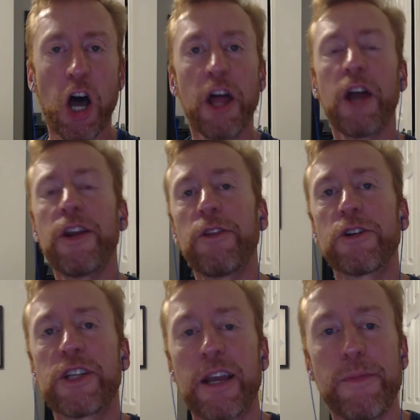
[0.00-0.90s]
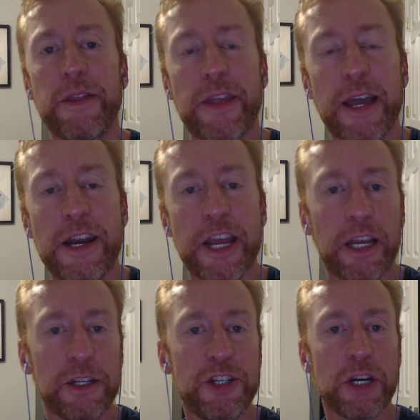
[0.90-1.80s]
Another statement that Nick
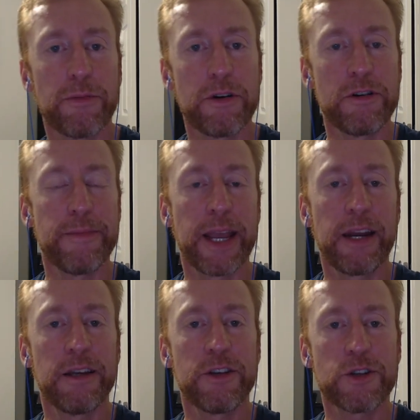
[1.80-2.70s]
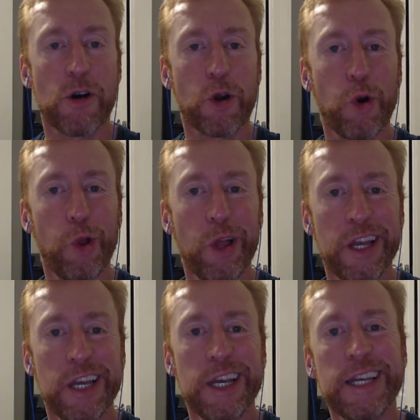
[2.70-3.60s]
Giambruno made in this article:
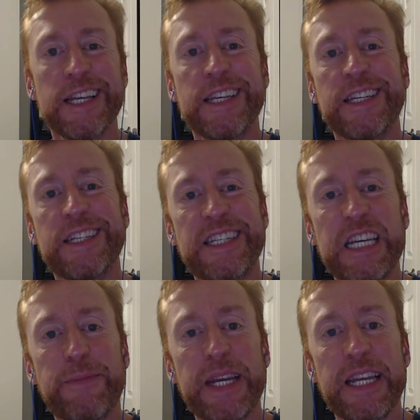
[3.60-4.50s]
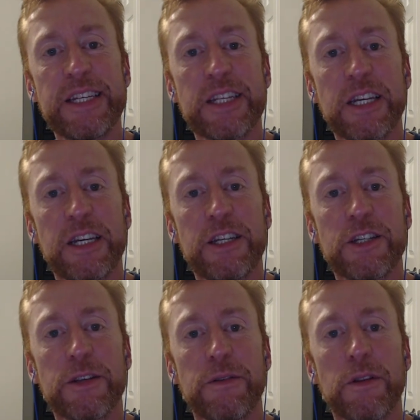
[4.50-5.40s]
CBDCs
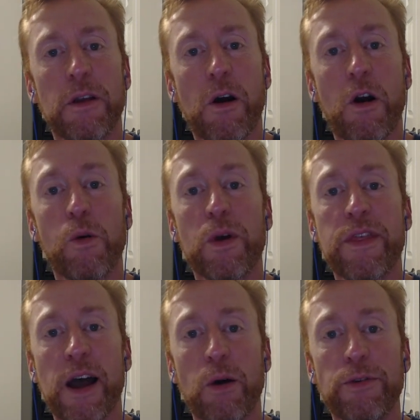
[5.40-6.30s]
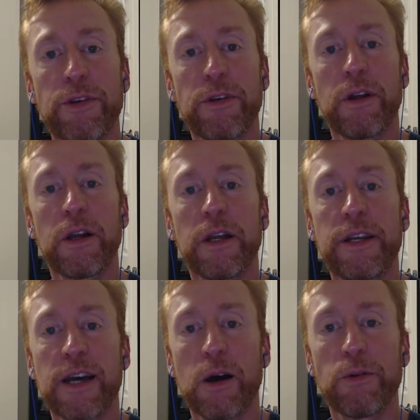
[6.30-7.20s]
are without
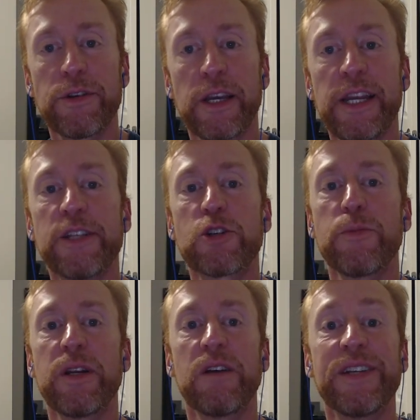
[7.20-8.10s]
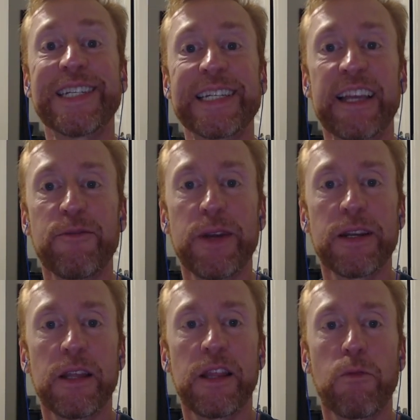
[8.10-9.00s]
a doubt an instrument of enslavement.
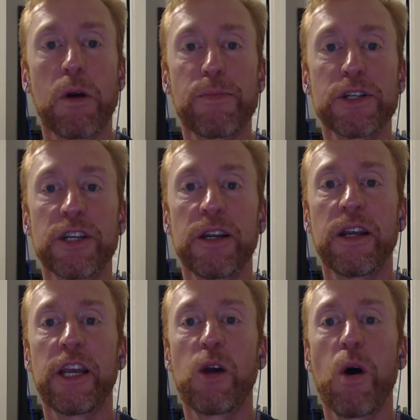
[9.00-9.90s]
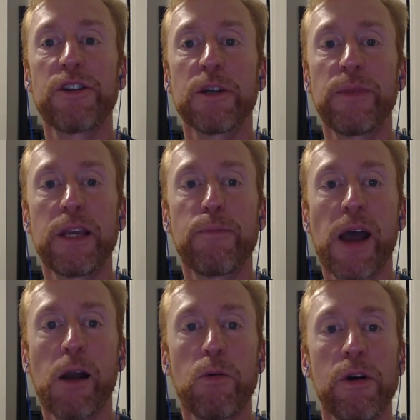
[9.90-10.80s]
They represent a quantum leap
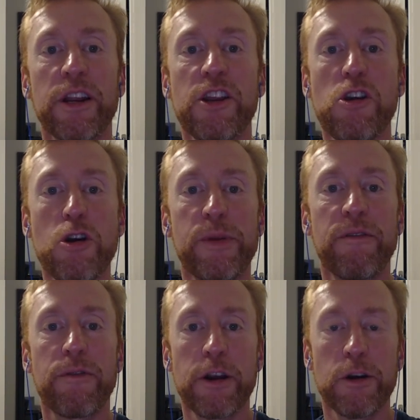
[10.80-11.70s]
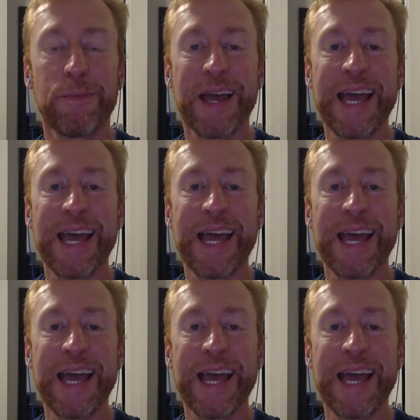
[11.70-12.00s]
backward in human freedom,